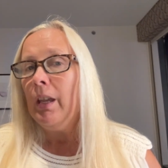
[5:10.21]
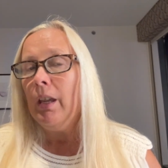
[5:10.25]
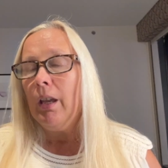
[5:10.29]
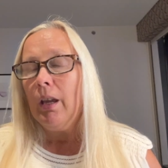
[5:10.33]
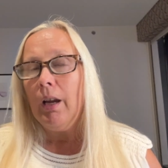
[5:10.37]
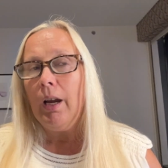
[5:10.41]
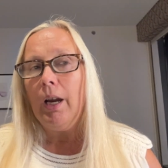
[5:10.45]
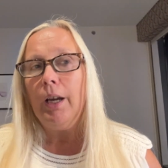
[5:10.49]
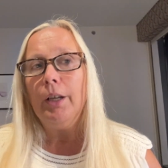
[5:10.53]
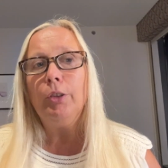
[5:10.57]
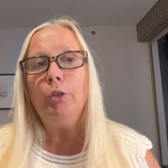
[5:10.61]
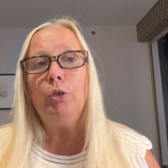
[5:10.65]

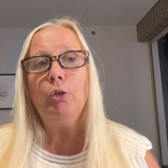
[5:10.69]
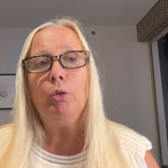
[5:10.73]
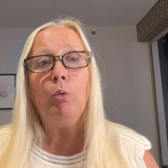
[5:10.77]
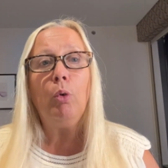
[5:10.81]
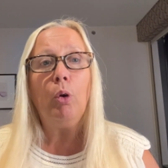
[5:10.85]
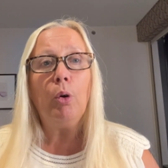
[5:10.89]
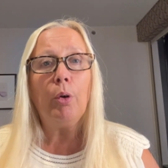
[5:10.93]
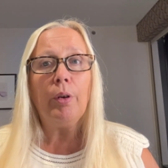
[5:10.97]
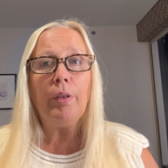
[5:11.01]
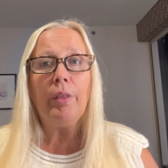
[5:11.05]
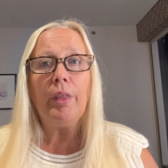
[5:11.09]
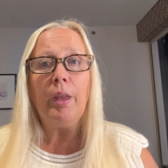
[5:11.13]
I do
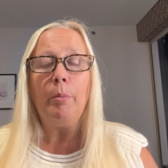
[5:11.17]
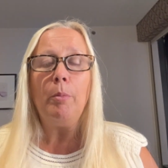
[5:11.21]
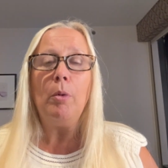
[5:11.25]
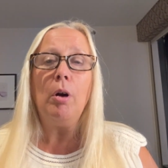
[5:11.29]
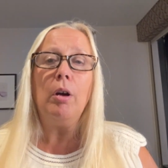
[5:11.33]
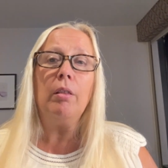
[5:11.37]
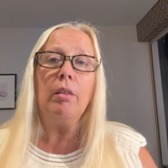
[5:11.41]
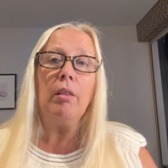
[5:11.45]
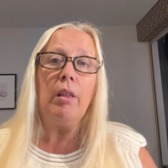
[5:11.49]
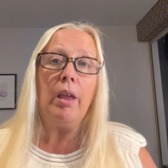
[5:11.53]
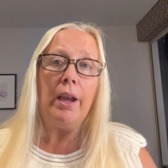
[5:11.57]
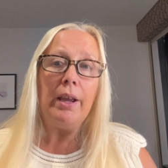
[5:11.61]
order them
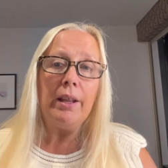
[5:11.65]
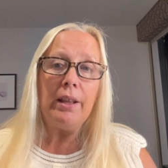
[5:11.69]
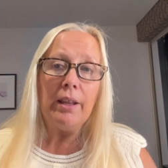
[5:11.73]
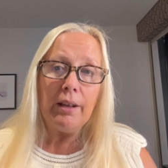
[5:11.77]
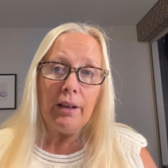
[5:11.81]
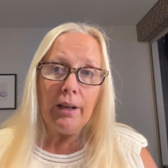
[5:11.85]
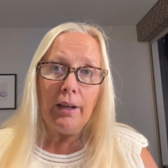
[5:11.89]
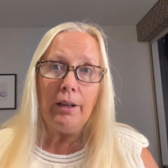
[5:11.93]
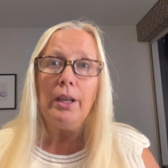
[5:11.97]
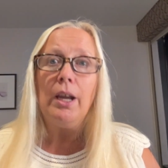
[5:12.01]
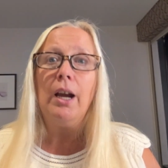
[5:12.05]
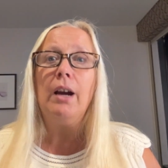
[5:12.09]
online,
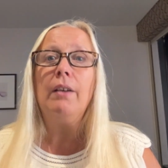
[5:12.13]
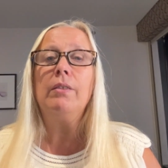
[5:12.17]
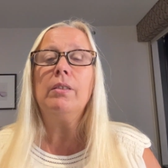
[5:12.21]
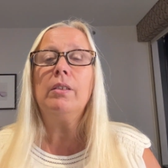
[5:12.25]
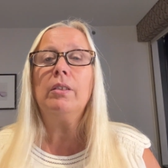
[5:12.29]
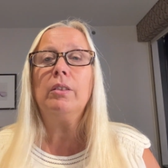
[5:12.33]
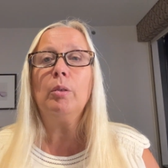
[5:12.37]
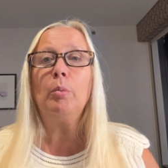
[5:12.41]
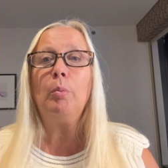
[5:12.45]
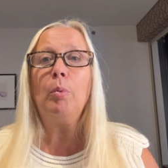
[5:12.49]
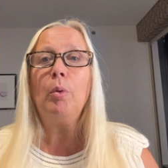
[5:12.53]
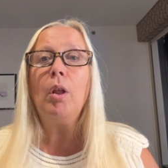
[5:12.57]
and I have a
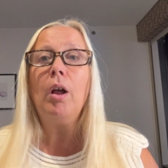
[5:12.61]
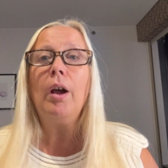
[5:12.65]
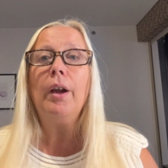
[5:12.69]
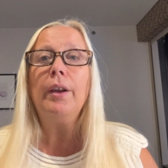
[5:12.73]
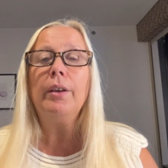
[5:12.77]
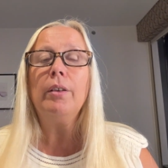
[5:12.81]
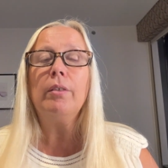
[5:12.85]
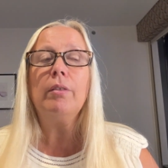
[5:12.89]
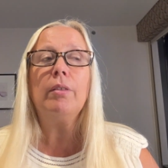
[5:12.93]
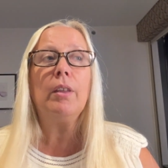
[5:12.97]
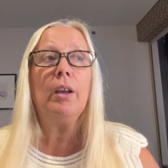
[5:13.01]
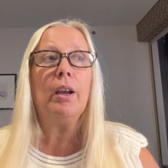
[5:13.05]

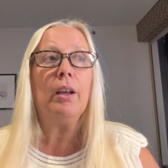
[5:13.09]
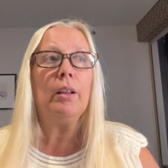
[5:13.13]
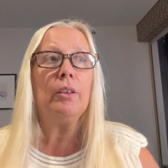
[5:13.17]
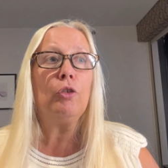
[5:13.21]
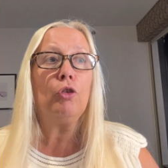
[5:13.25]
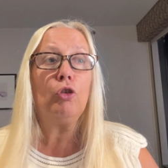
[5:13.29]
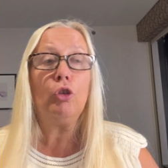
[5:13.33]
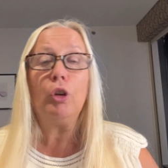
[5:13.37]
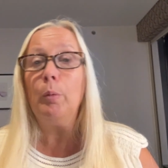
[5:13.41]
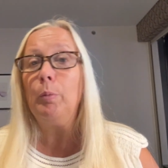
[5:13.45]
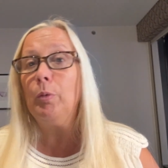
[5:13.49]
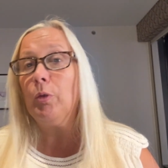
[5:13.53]
supplier that
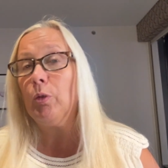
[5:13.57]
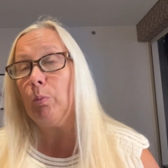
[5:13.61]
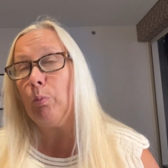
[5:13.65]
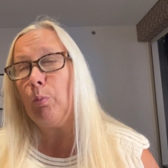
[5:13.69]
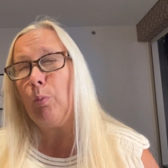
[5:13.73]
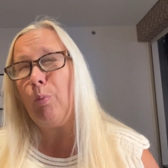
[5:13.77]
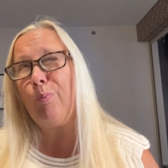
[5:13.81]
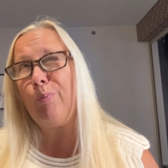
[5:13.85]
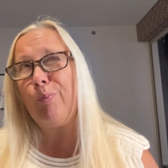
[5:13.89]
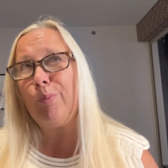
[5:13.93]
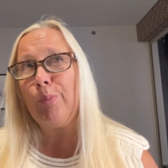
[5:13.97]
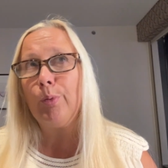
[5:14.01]
ships
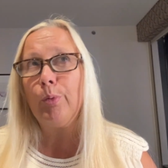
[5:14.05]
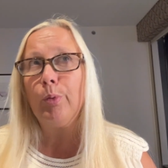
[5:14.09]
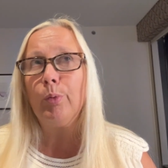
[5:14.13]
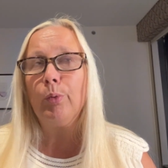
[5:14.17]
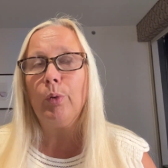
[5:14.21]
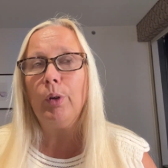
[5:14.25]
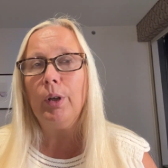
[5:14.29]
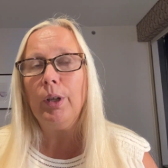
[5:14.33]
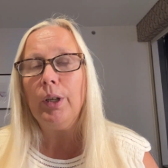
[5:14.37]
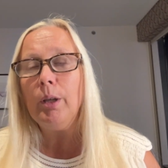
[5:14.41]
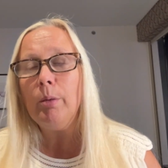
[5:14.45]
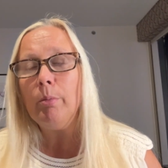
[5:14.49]

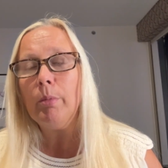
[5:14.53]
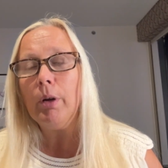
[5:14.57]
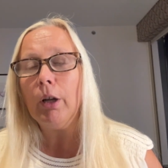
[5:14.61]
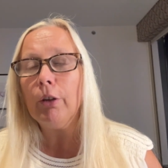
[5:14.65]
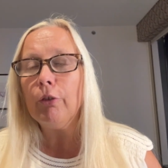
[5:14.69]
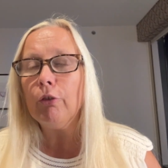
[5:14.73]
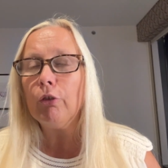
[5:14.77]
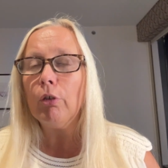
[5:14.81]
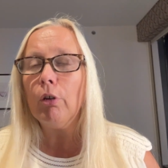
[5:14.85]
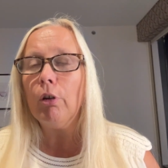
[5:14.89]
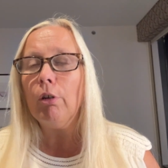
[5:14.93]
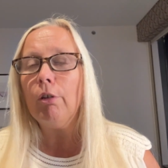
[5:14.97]
pretty
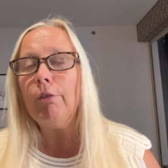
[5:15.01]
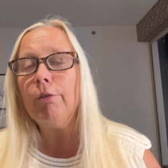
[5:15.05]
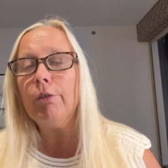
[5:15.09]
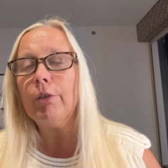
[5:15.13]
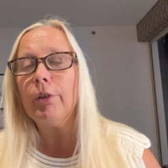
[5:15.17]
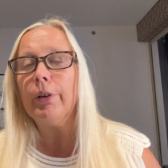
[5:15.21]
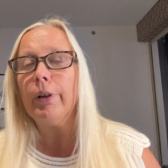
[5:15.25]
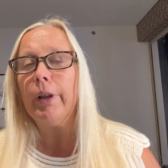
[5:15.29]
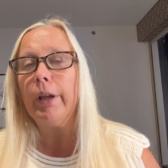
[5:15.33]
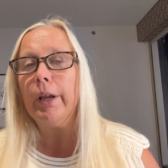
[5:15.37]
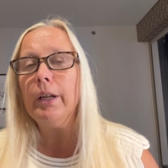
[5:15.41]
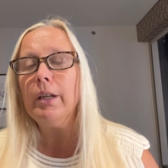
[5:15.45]
much
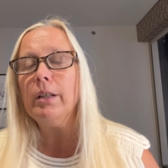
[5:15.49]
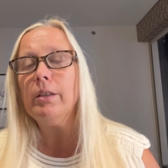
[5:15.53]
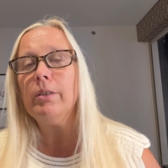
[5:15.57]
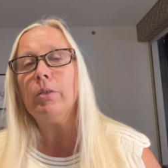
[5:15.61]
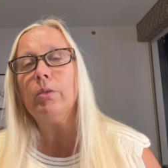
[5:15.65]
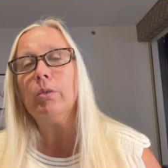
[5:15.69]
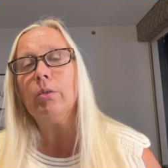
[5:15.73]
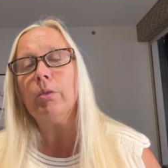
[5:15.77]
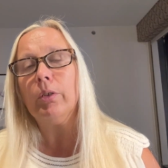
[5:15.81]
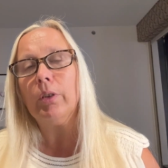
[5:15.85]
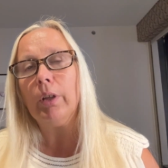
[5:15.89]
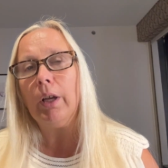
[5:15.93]
overnight.
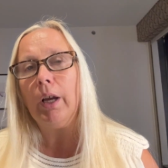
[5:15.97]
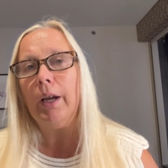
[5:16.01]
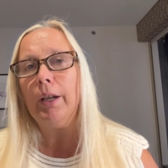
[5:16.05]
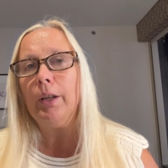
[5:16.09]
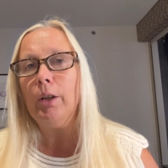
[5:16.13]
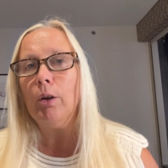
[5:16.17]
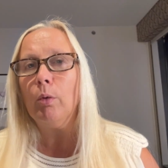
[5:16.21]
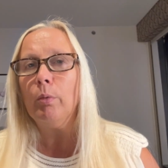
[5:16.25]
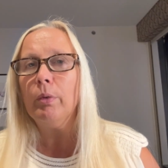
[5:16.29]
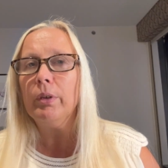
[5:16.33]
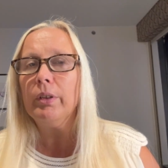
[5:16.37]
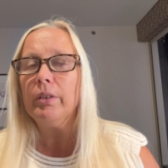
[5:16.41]
So I
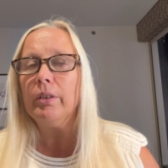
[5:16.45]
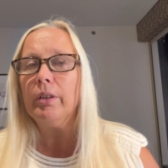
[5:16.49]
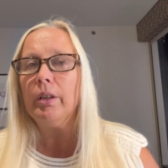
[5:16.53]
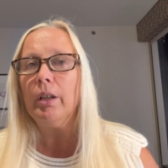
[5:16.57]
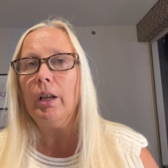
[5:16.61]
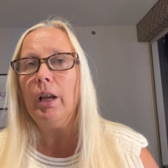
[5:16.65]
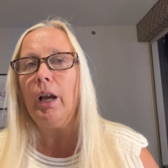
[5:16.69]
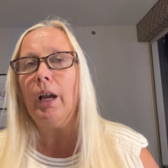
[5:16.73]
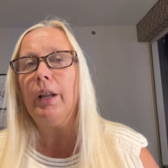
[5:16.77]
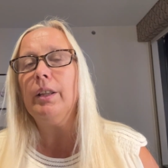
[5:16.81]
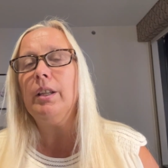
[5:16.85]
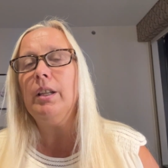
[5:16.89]
always
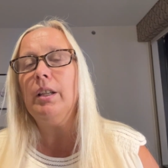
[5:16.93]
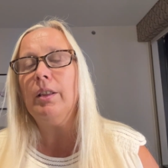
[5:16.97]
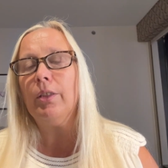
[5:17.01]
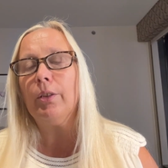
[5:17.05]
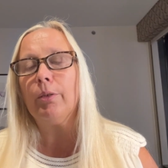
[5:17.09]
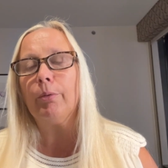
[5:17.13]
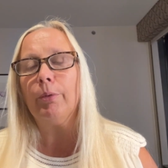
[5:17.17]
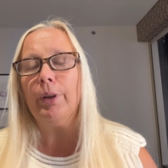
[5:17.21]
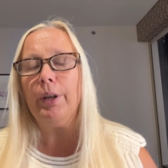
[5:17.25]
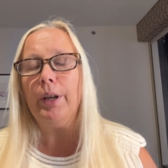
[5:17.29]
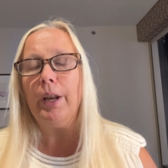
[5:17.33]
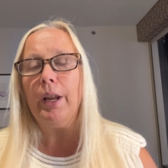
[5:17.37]
say I need
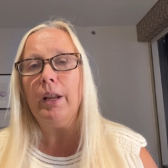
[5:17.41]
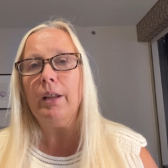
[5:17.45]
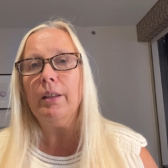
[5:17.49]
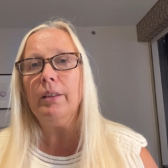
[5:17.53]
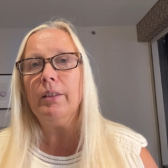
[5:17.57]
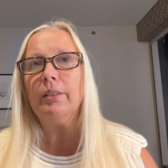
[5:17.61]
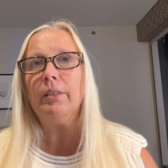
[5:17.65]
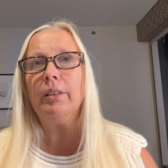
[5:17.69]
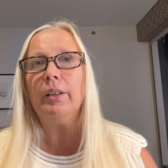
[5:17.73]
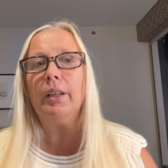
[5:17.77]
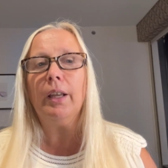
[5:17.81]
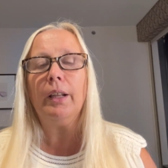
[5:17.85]
3
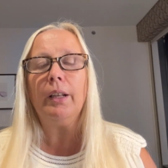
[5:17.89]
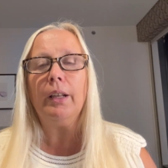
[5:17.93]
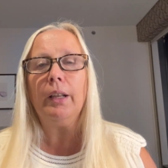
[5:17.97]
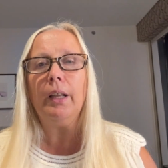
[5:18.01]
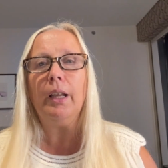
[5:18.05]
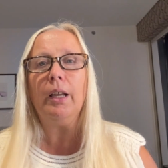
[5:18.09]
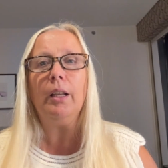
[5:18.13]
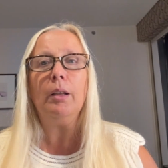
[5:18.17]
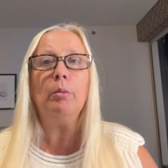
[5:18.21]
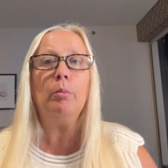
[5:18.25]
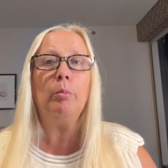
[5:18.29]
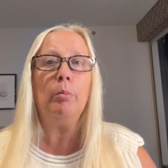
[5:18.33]
days to get it
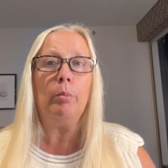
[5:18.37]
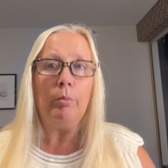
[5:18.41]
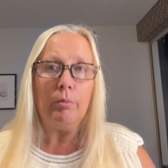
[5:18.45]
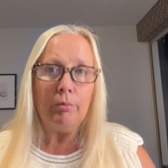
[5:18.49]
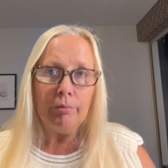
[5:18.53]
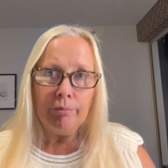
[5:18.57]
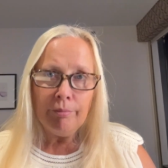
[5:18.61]
in.